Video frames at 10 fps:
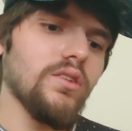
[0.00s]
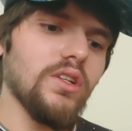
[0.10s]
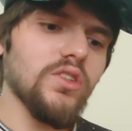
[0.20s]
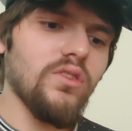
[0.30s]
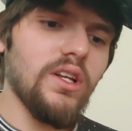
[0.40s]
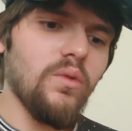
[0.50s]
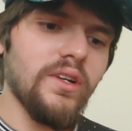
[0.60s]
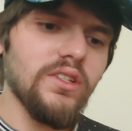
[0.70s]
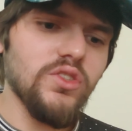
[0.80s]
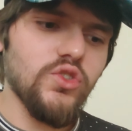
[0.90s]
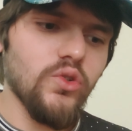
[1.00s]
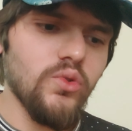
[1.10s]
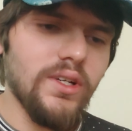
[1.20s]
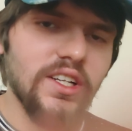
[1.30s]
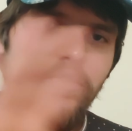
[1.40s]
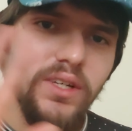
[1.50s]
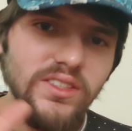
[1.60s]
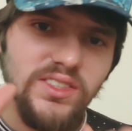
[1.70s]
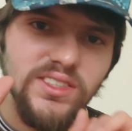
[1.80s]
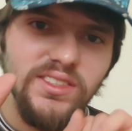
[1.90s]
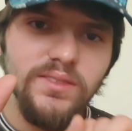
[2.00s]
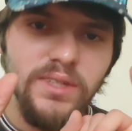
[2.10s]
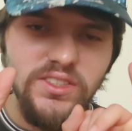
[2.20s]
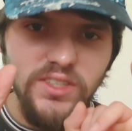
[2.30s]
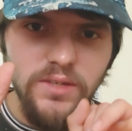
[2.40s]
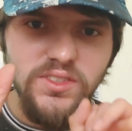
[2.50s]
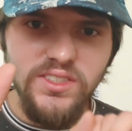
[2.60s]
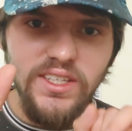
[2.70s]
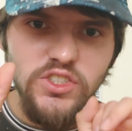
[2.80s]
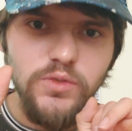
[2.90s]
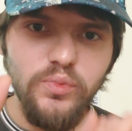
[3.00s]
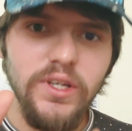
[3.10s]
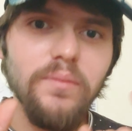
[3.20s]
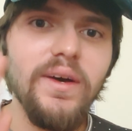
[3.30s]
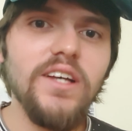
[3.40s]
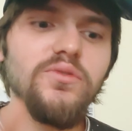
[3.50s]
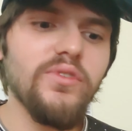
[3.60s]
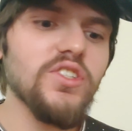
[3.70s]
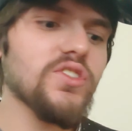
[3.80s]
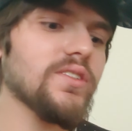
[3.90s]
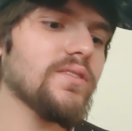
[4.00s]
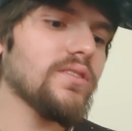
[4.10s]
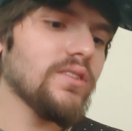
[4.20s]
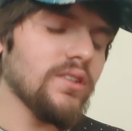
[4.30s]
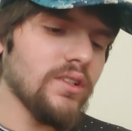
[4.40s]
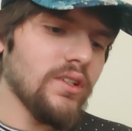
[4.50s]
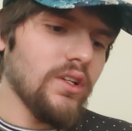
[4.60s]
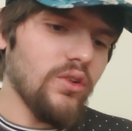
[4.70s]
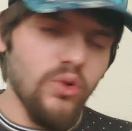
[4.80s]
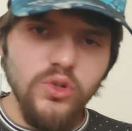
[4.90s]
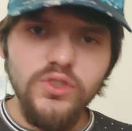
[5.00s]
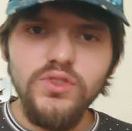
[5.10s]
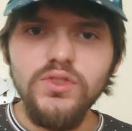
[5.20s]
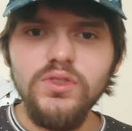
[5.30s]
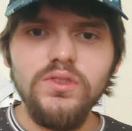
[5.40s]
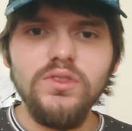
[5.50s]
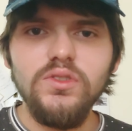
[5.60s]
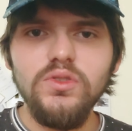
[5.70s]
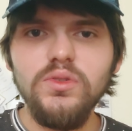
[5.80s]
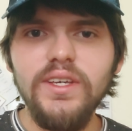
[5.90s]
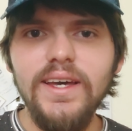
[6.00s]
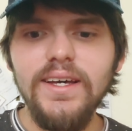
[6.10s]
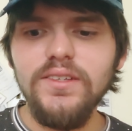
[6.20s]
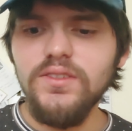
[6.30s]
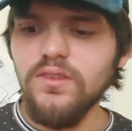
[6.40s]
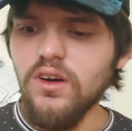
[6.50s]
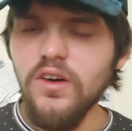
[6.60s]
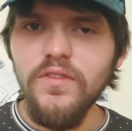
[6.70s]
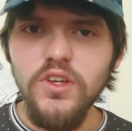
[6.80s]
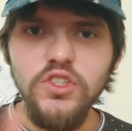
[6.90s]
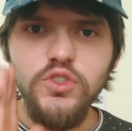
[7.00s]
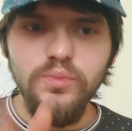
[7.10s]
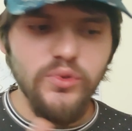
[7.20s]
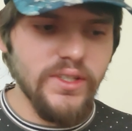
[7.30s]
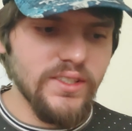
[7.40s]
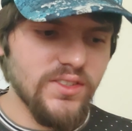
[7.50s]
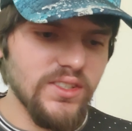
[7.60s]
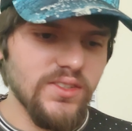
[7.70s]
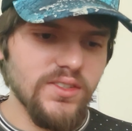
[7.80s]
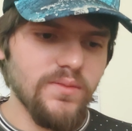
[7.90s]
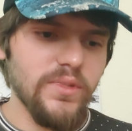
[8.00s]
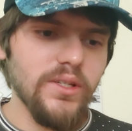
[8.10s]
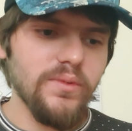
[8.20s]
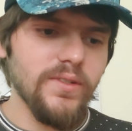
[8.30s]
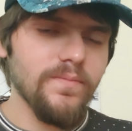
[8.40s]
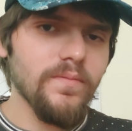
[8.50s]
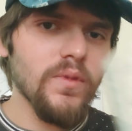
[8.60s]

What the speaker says: That's all I wanted to show you guys, my top 6 spring bass fishing lures to cast on the spring season, baby.